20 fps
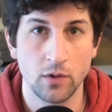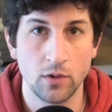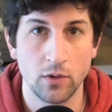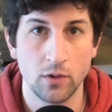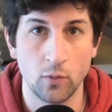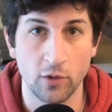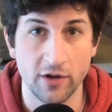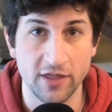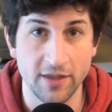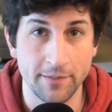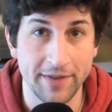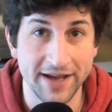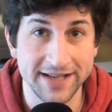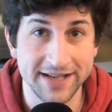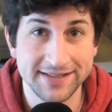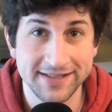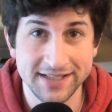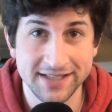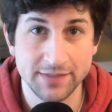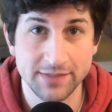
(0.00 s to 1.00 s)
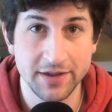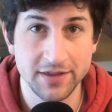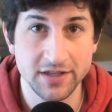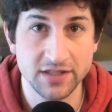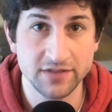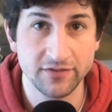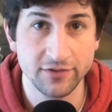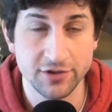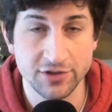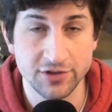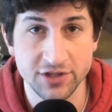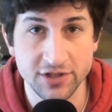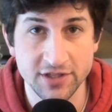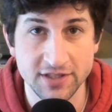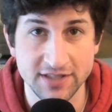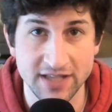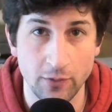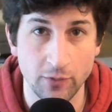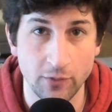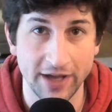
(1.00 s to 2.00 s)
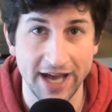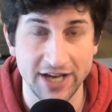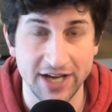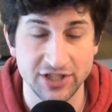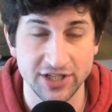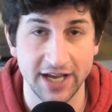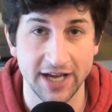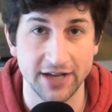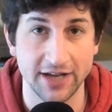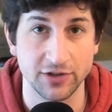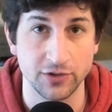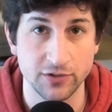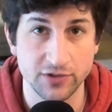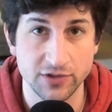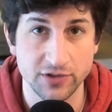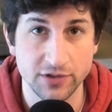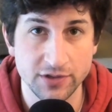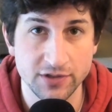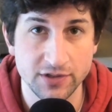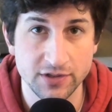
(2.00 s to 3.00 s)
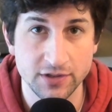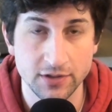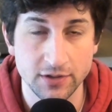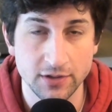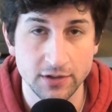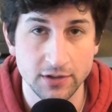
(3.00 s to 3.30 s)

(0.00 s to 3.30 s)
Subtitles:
One of the best things about this version is that we actually had users.